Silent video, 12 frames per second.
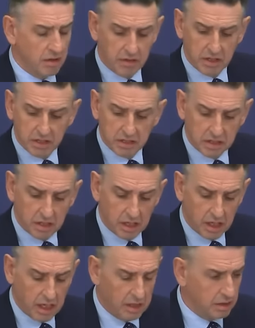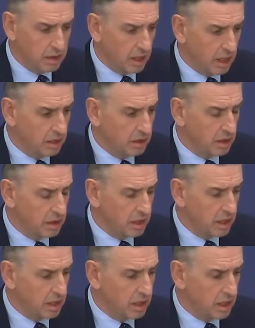There is, in
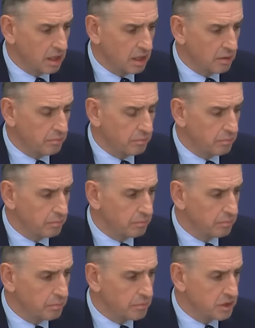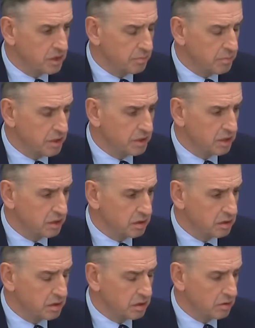the
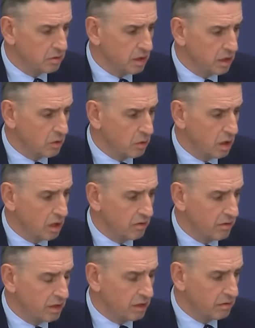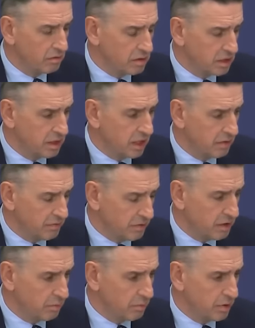submission to the inquiry today
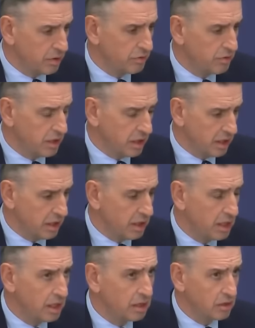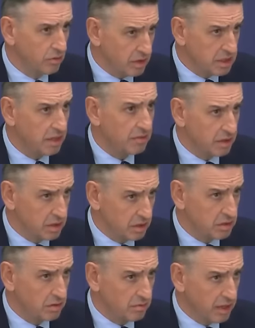for number three, there is
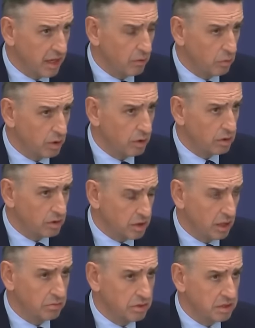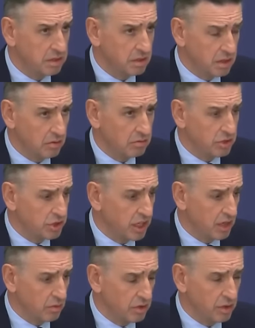evidence of that. We don't
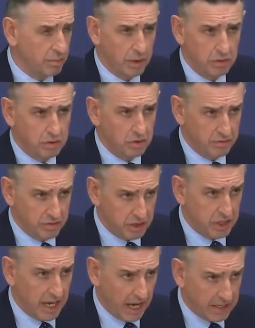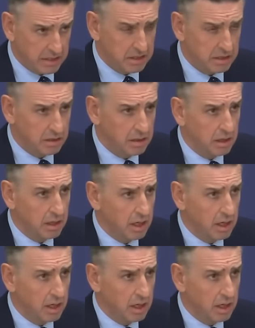share with the post office yet.